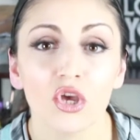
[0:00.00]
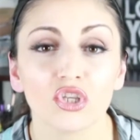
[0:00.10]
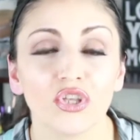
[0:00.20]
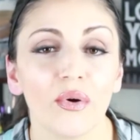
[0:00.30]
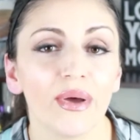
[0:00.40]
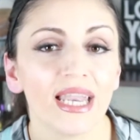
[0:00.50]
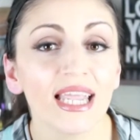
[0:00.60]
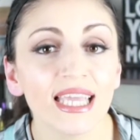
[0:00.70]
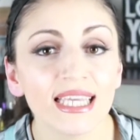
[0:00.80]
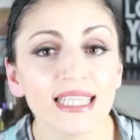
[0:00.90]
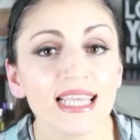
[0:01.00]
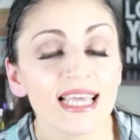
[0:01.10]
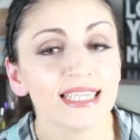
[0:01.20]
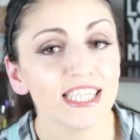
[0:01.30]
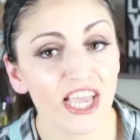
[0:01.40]
So it is
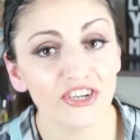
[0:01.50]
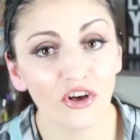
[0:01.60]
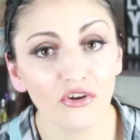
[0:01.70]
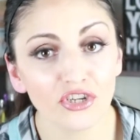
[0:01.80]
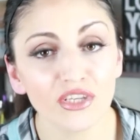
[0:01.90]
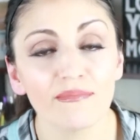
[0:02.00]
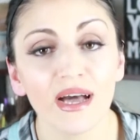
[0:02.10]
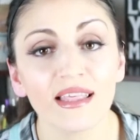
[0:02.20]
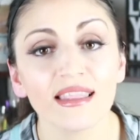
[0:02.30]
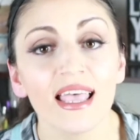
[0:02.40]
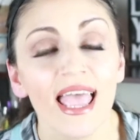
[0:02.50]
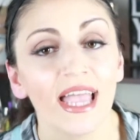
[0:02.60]
$10 a month